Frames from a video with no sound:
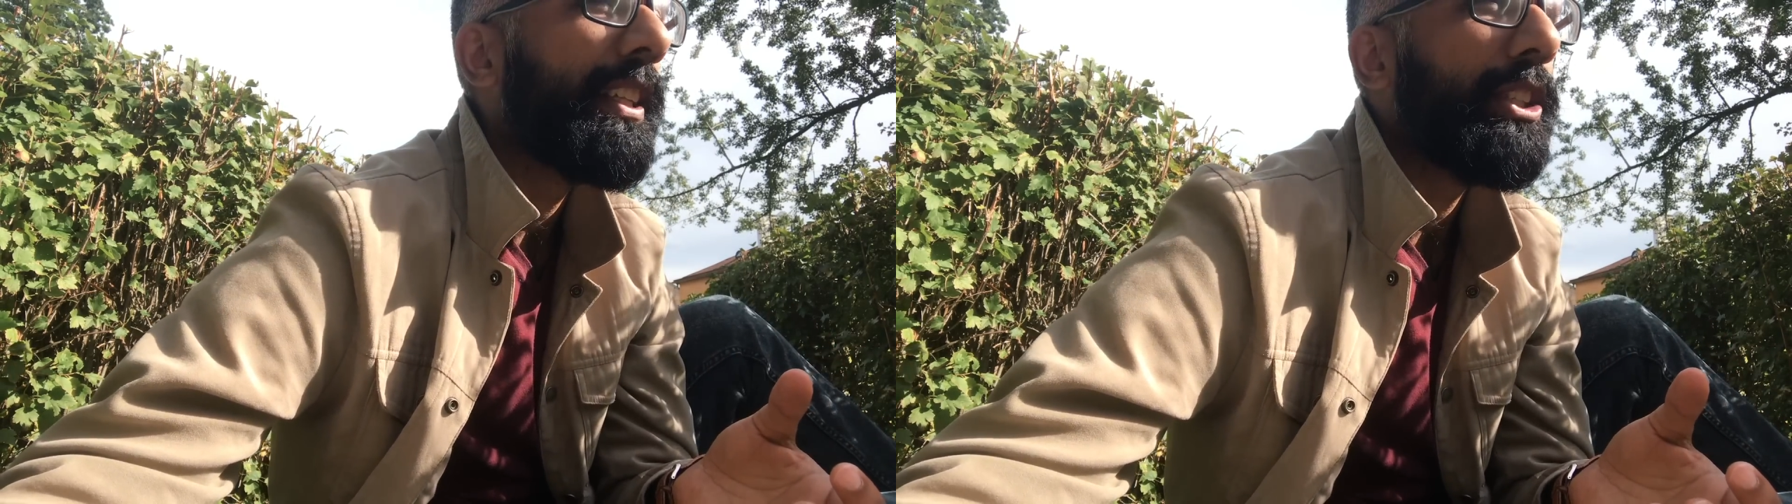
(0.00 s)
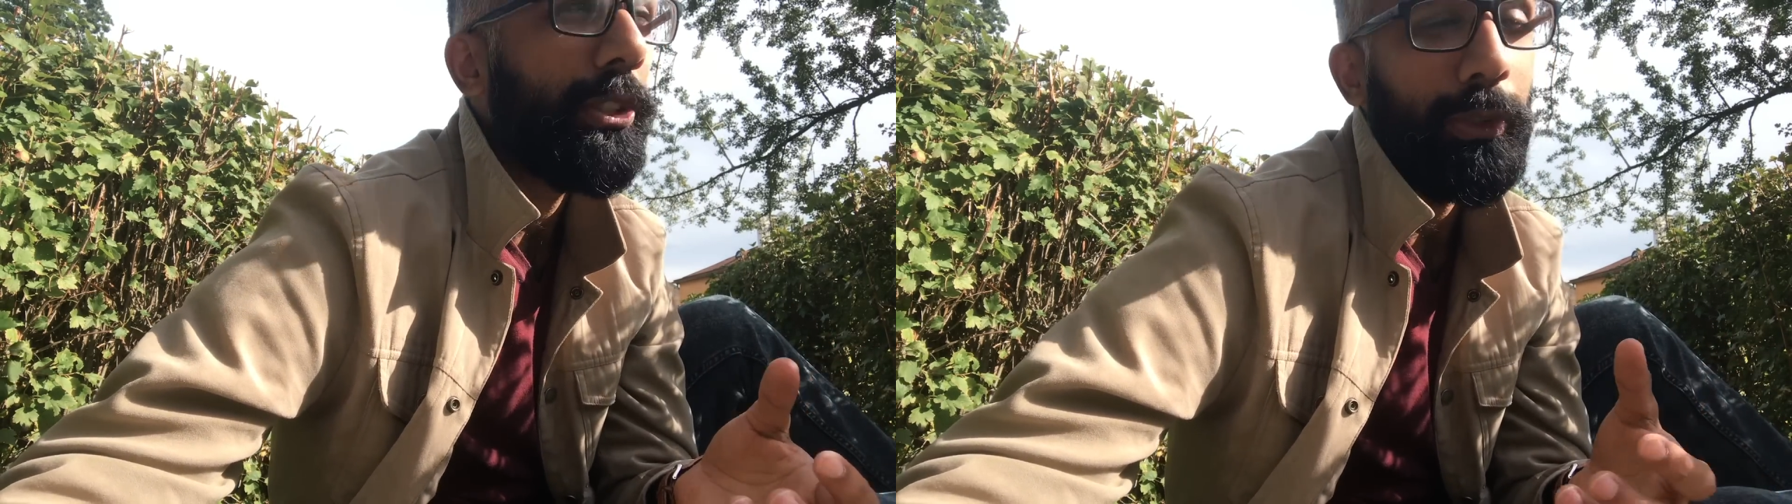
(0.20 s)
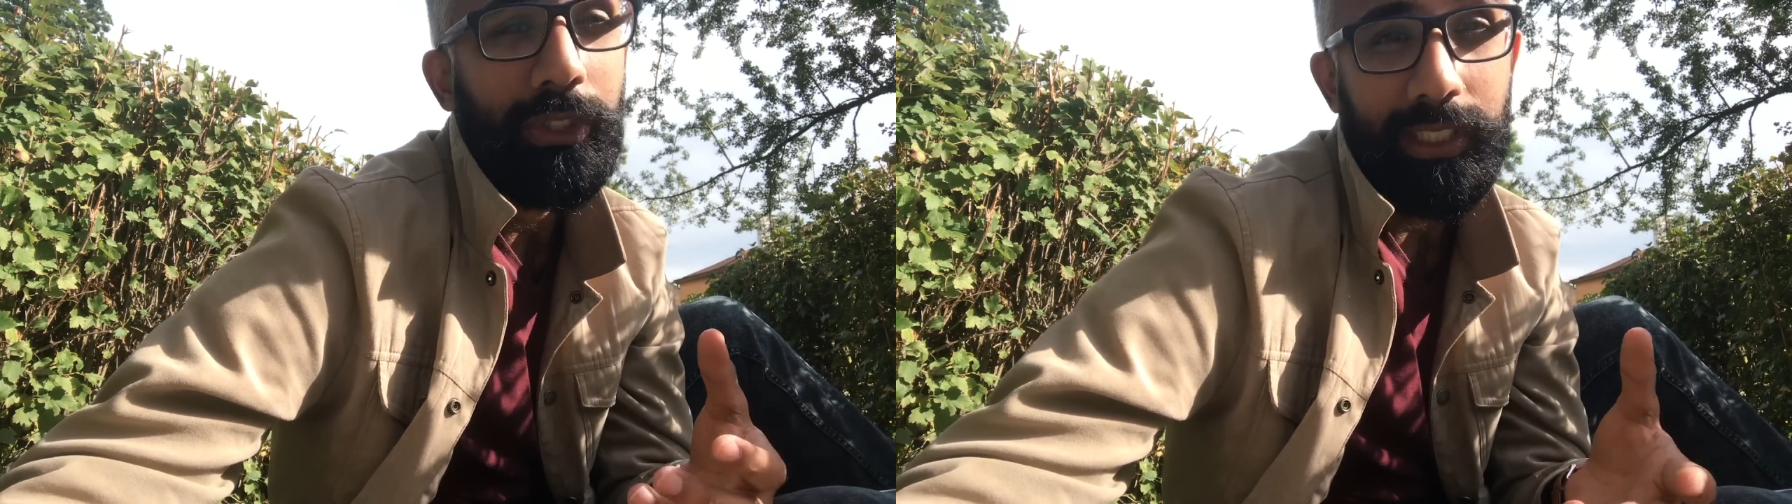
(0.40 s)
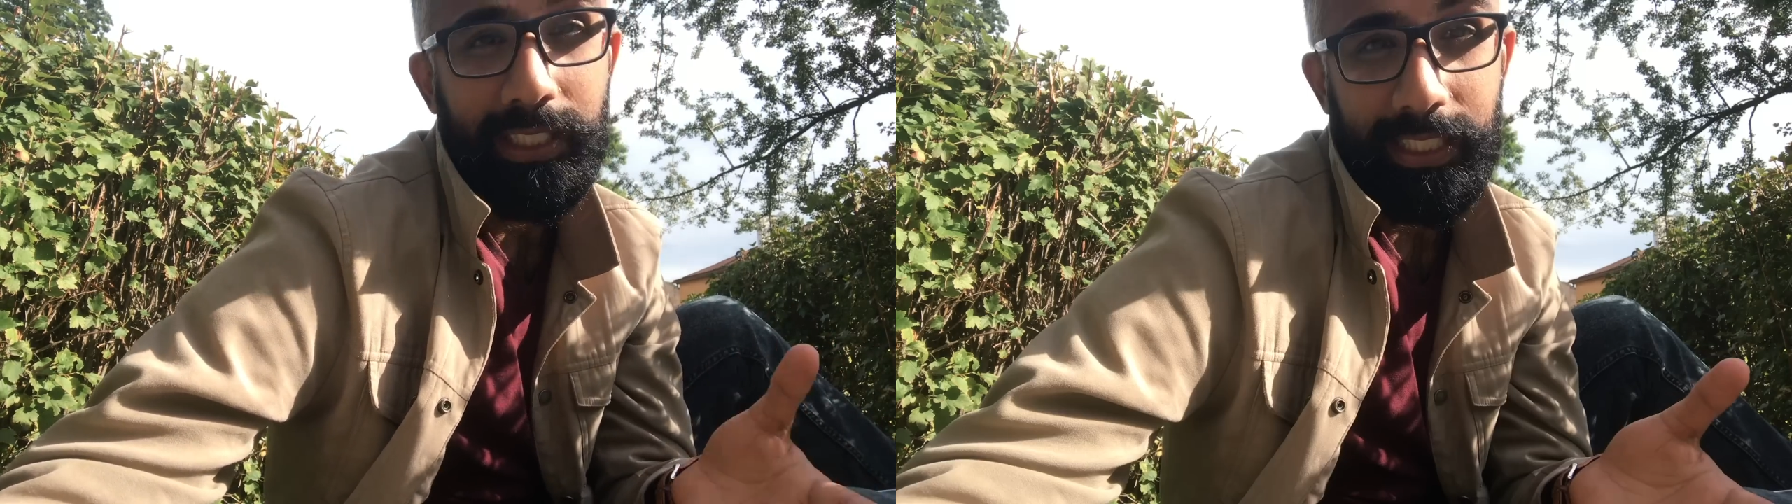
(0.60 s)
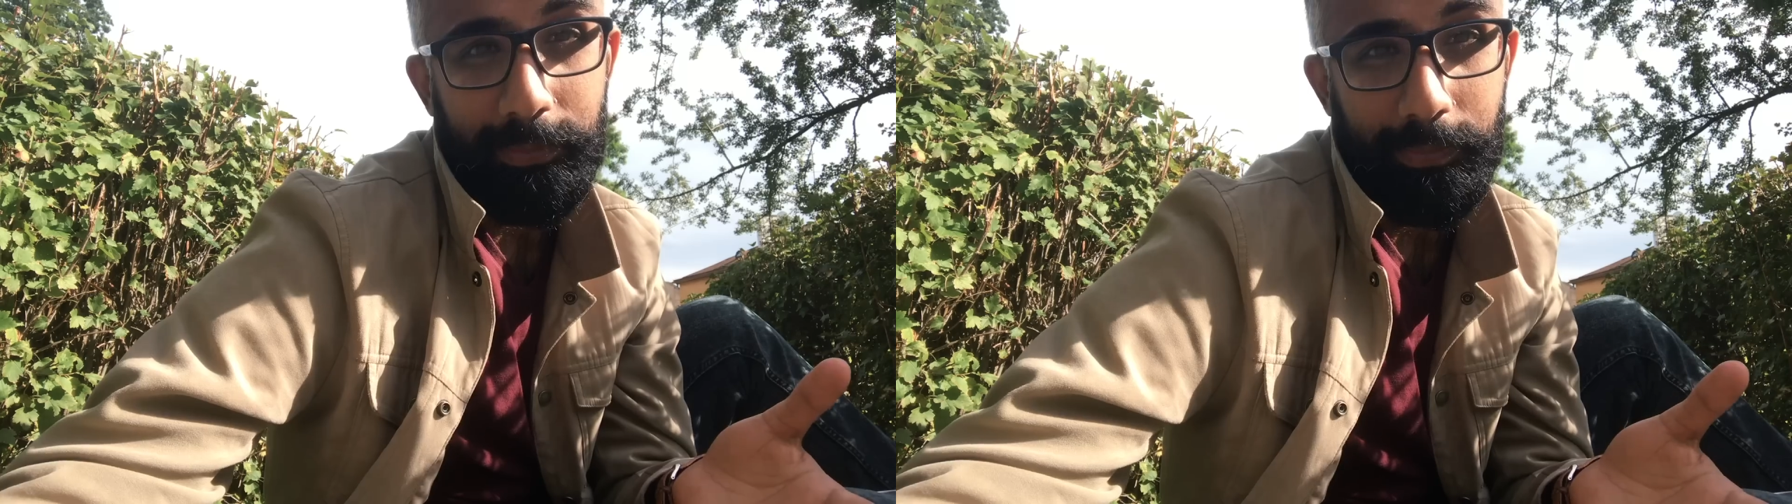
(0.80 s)
to
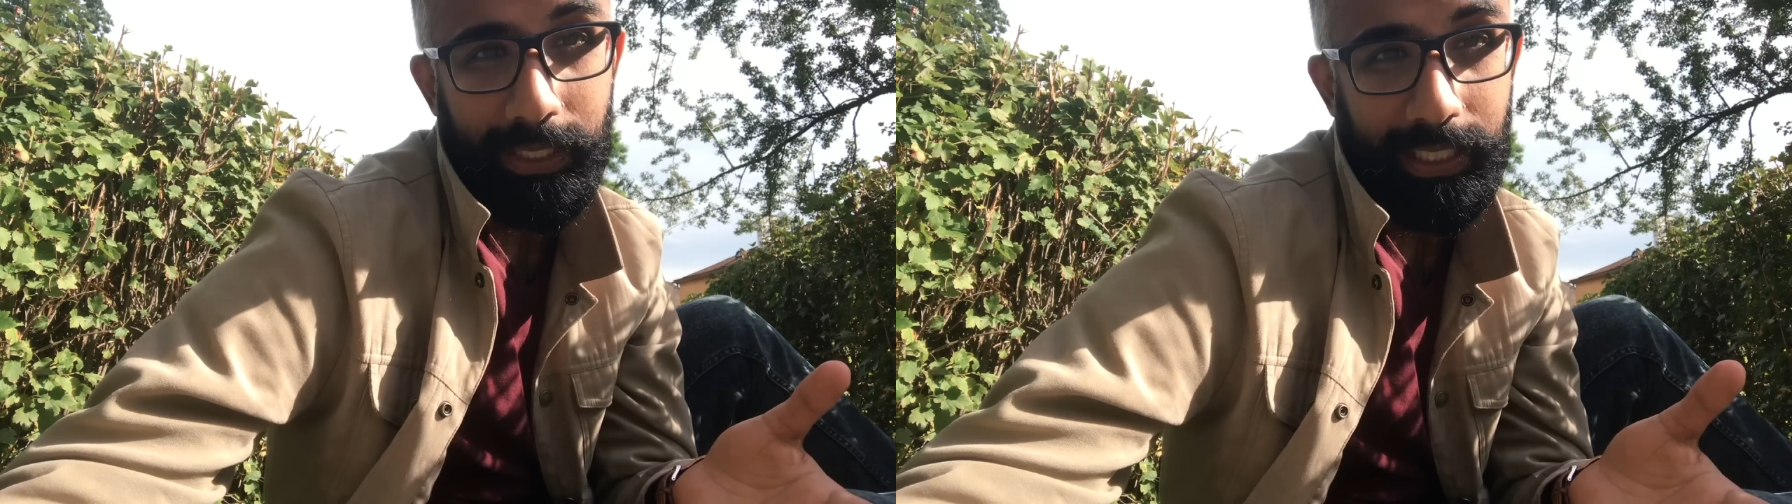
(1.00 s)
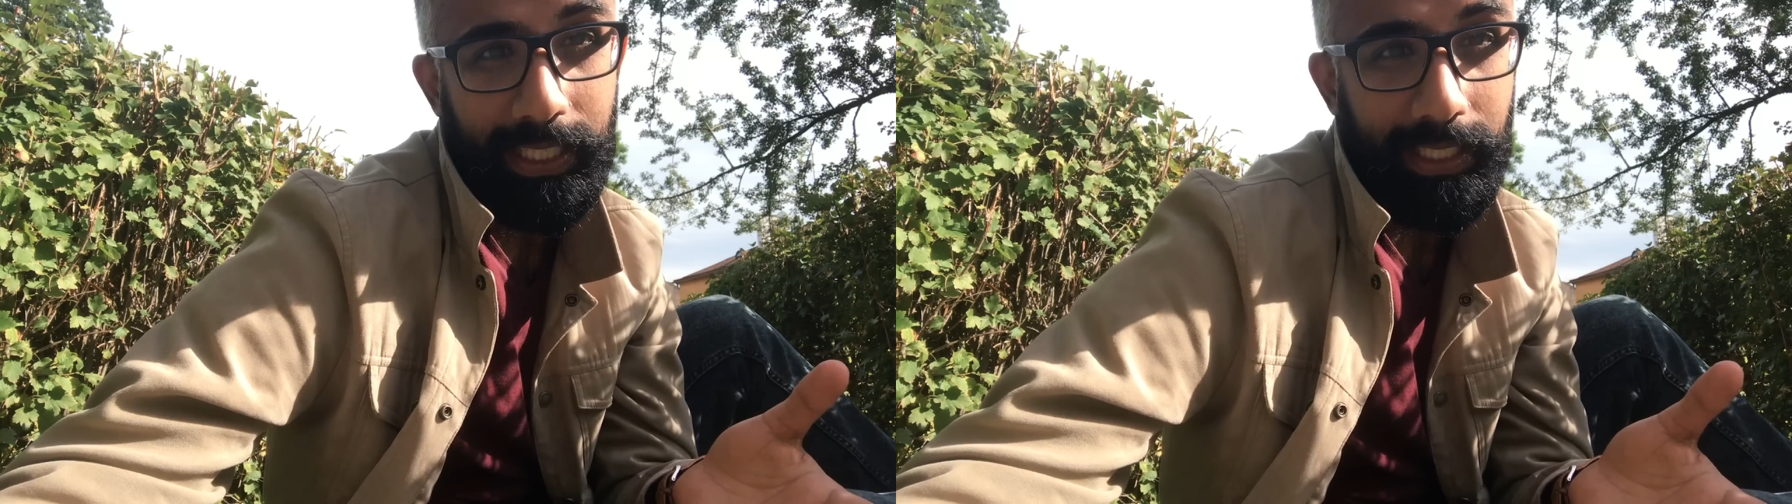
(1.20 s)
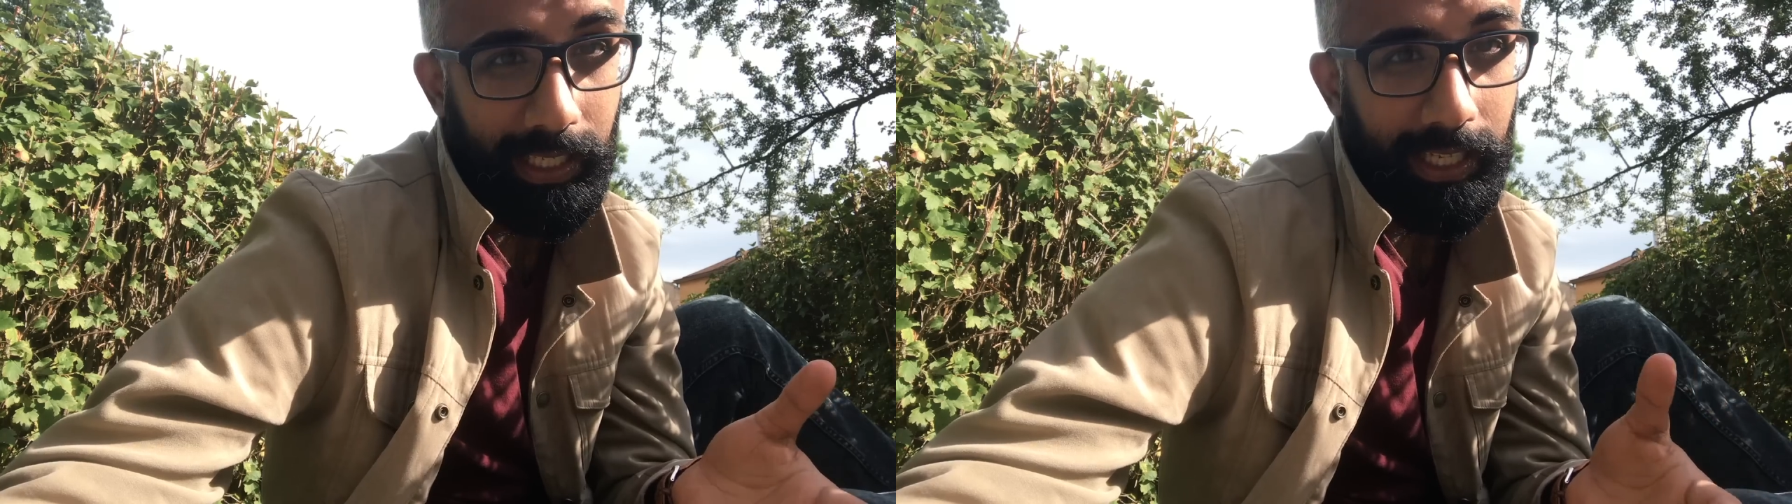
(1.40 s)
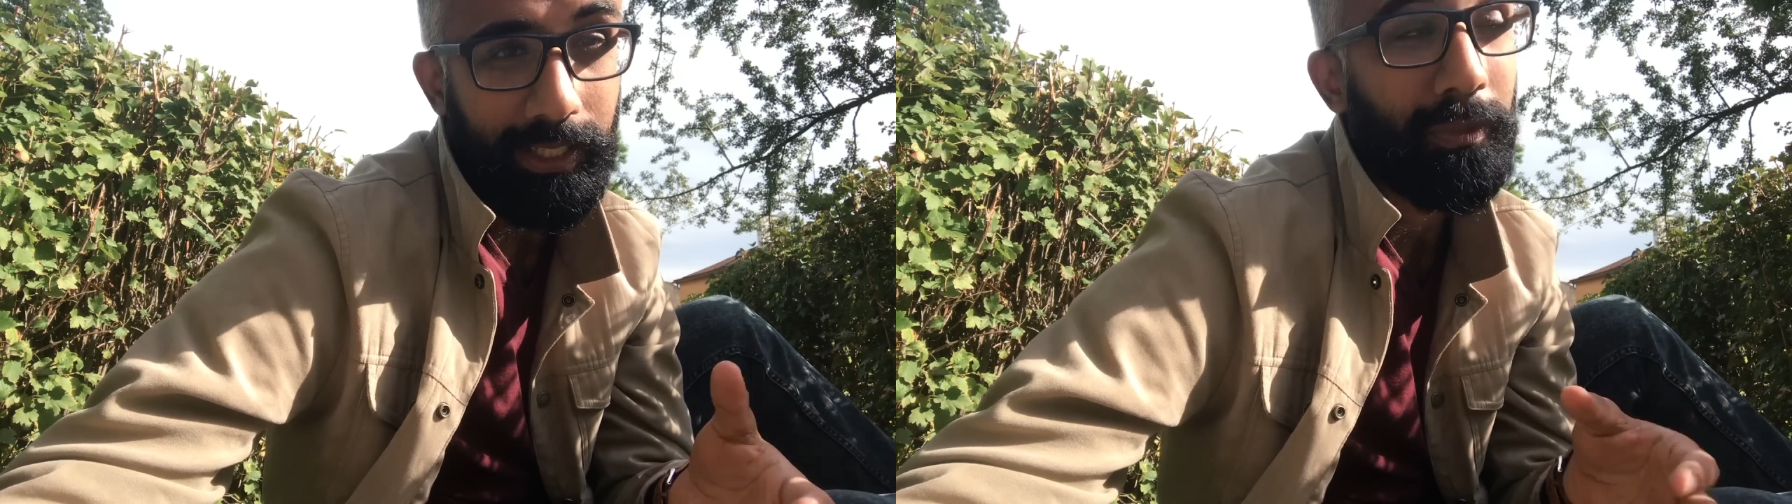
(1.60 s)
sleep at night